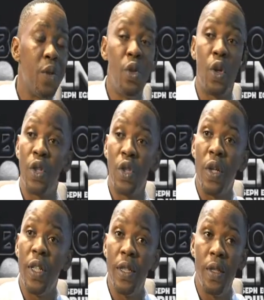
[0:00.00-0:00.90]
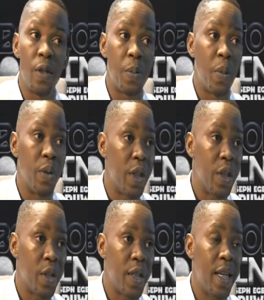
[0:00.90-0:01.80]
just sudden,
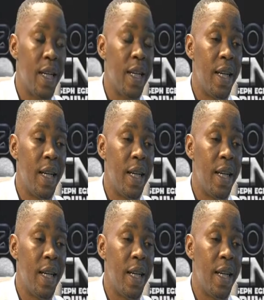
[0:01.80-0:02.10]
spontaneously,